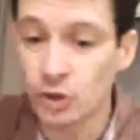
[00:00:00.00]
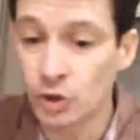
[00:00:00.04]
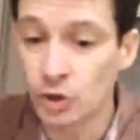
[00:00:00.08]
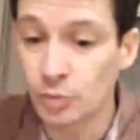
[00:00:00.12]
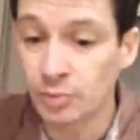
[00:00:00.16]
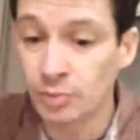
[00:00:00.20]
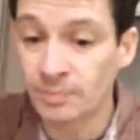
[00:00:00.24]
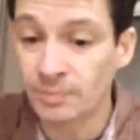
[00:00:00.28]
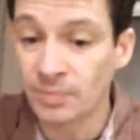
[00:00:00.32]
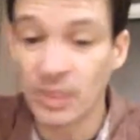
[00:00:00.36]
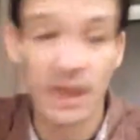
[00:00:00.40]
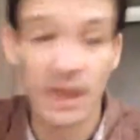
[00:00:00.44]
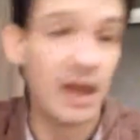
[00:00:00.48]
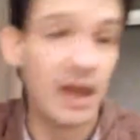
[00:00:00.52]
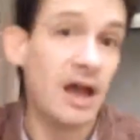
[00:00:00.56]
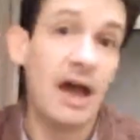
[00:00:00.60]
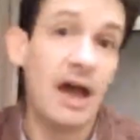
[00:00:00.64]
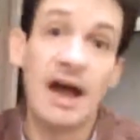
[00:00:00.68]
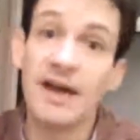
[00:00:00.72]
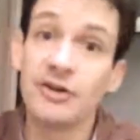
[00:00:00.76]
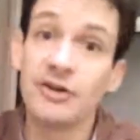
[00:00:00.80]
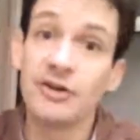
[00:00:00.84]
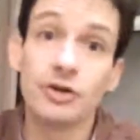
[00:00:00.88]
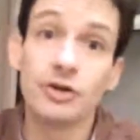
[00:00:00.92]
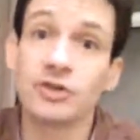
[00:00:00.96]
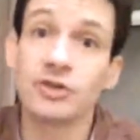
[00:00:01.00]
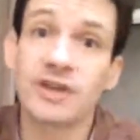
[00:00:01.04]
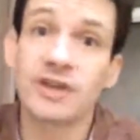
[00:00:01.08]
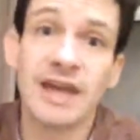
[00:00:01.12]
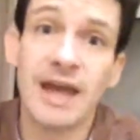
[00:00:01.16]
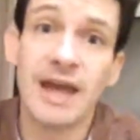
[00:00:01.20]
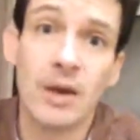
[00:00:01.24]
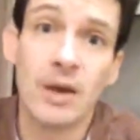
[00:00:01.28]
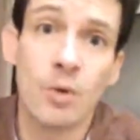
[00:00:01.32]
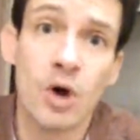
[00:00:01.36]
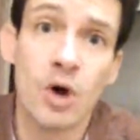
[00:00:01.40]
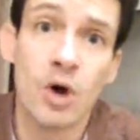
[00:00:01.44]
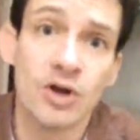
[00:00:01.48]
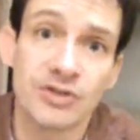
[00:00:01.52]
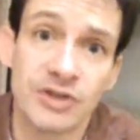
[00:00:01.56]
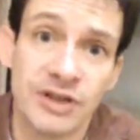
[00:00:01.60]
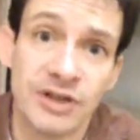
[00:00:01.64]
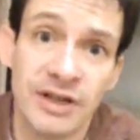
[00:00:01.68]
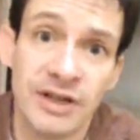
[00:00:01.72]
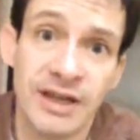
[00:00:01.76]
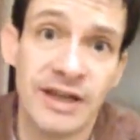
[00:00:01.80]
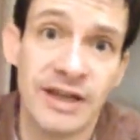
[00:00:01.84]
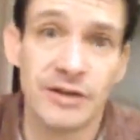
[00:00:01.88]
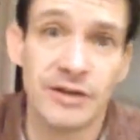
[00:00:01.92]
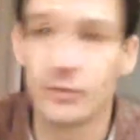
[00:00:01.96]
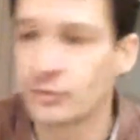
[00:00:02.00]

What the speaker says: I don't care what's in it. It doesn't have to be